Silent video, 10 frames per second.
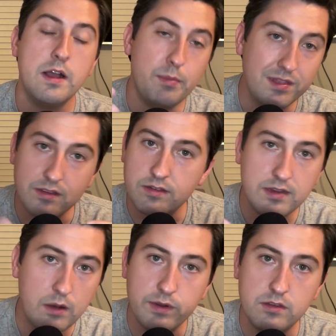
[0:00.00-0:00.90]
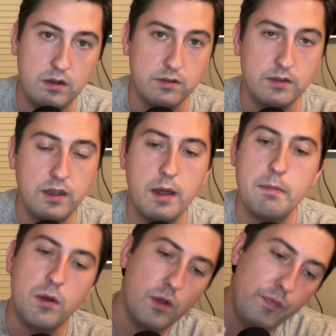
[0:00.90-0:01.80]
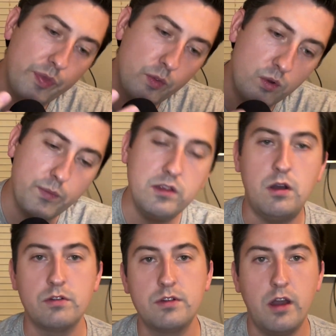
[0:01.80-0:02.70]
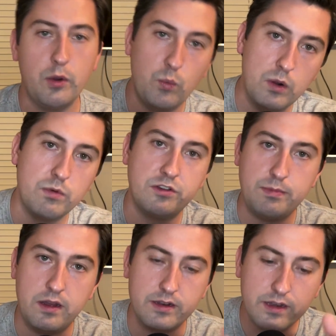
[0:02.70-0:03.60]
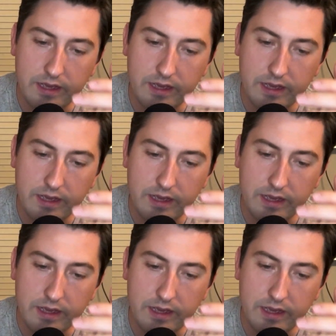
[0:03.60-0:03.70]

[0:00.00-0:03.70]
But this is how we talk to God. But when we talk to God, we're responding.